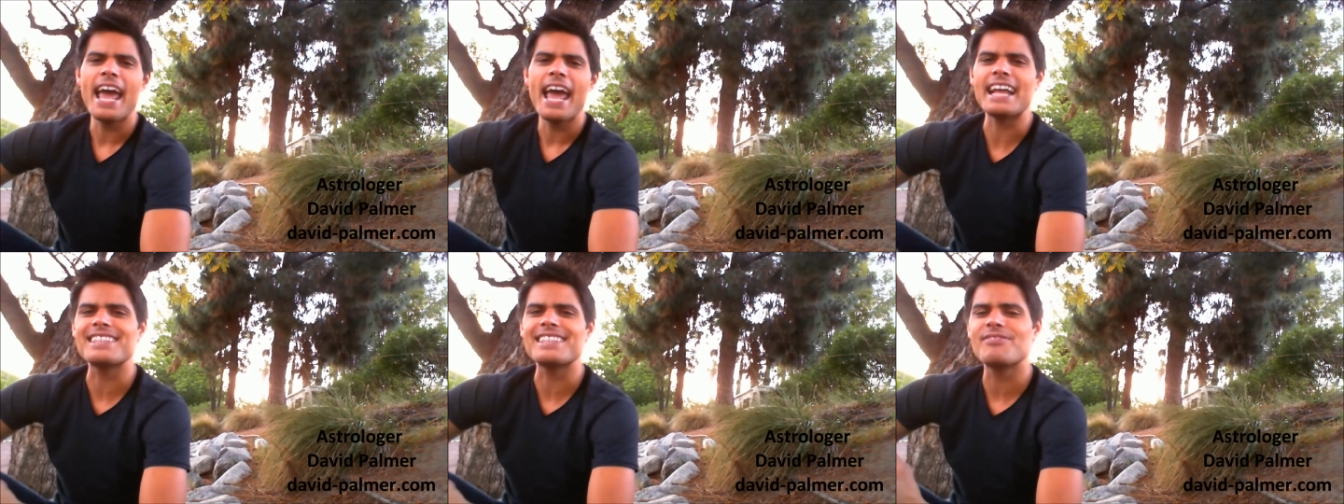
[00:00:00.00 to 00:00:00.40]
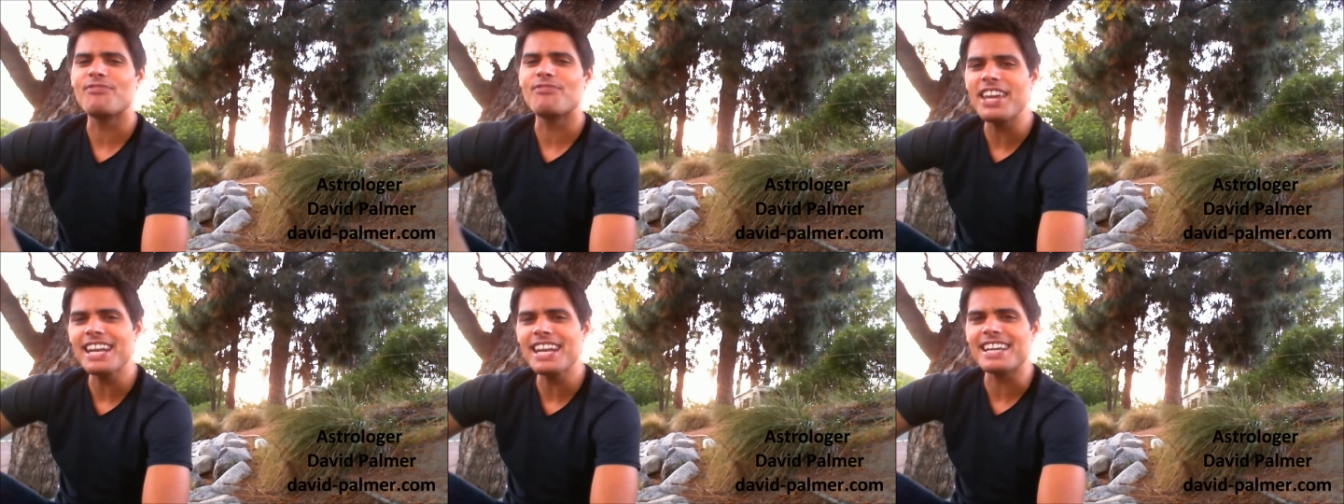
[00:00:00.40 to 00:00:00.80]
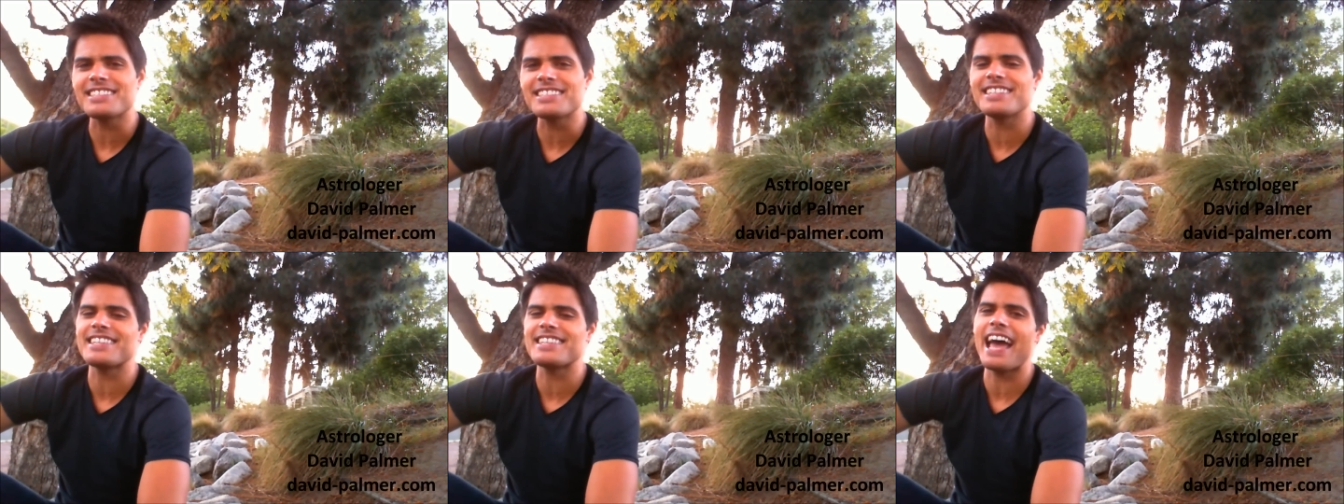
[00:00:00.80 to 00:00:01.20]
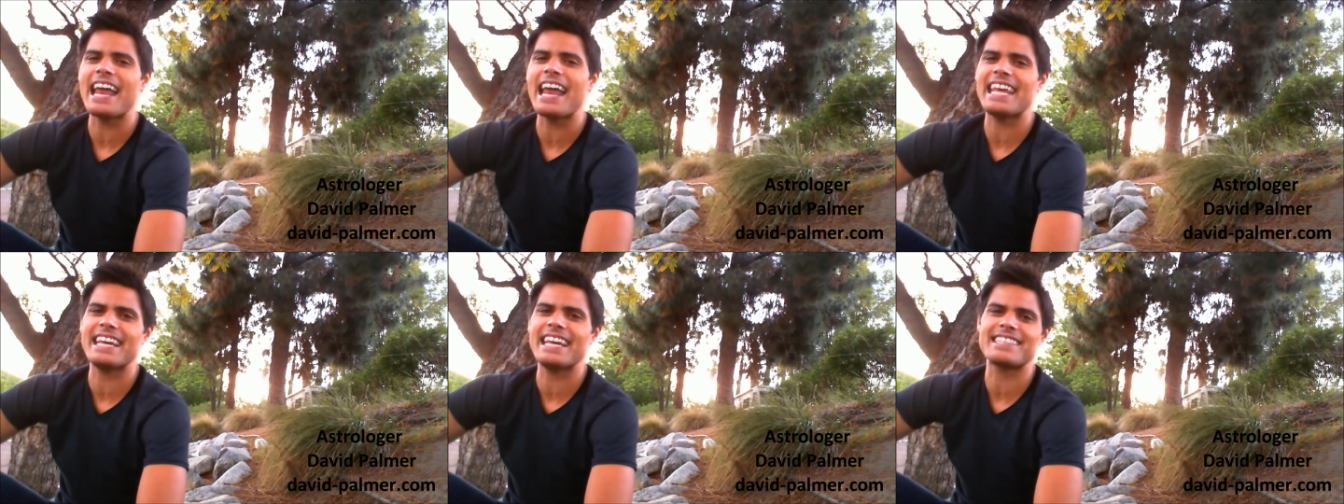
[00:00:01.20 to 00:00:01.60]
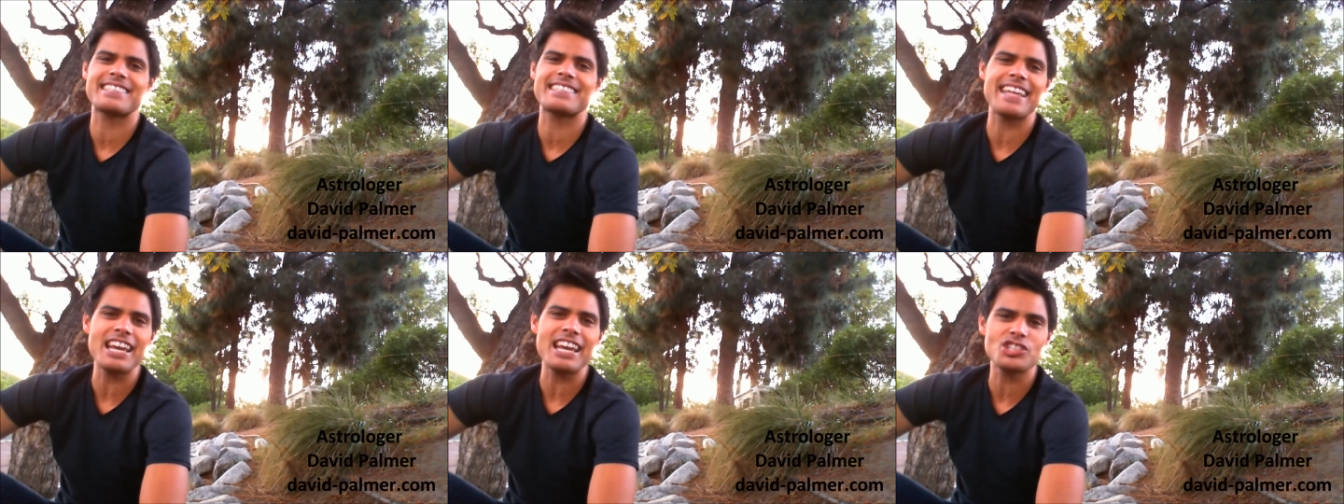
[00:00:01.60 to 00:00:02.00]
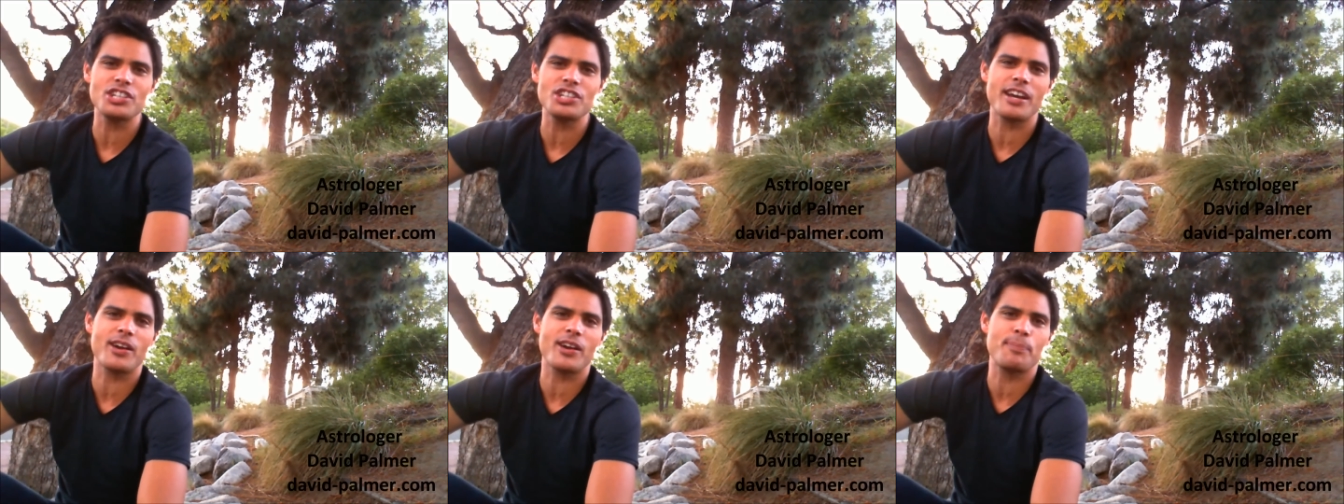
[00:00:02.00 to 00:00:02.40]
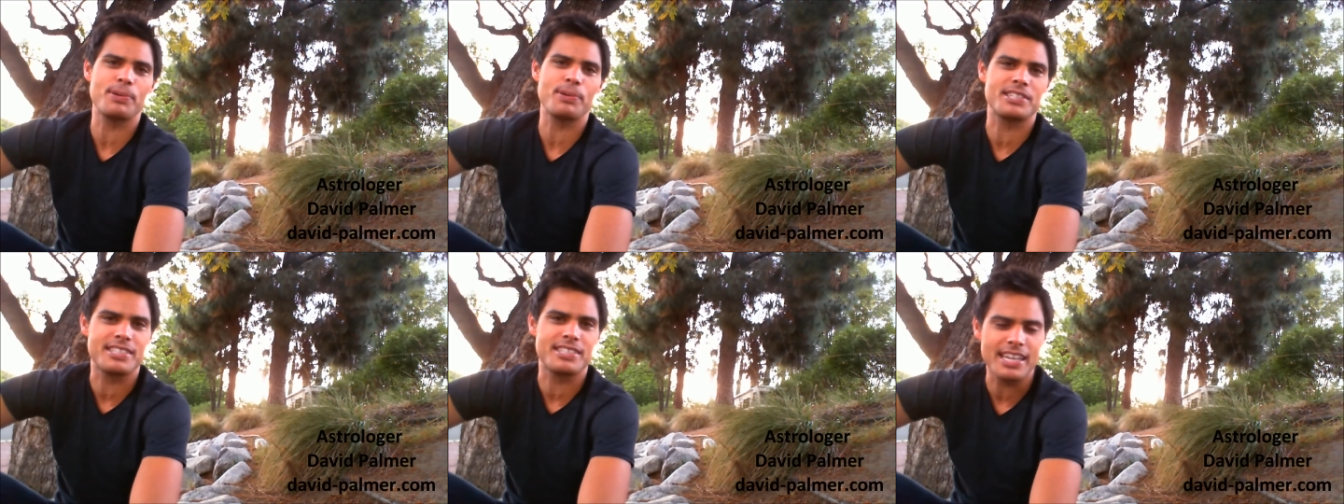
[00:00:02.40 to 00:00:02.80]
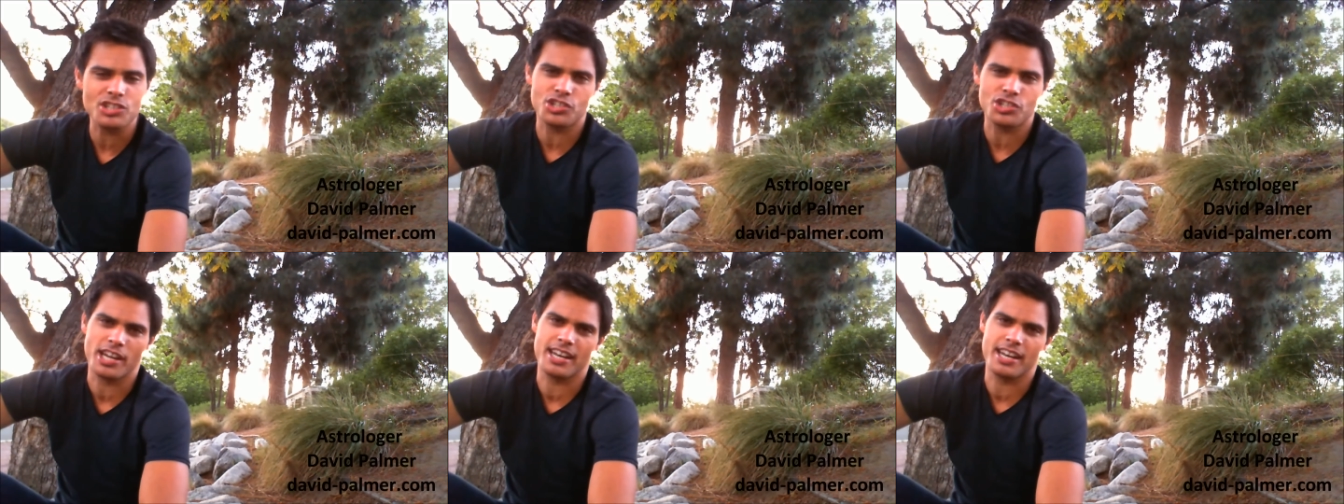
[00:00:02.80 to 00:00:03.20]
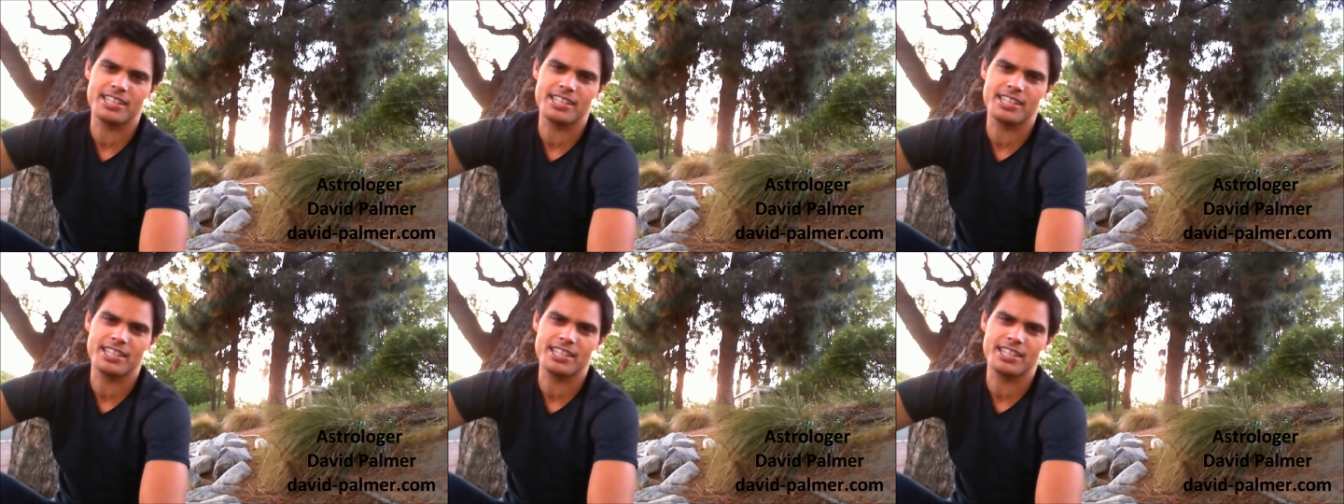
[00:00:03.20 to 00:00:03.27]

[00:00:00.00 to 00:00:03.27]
and Venus is at its stationary position.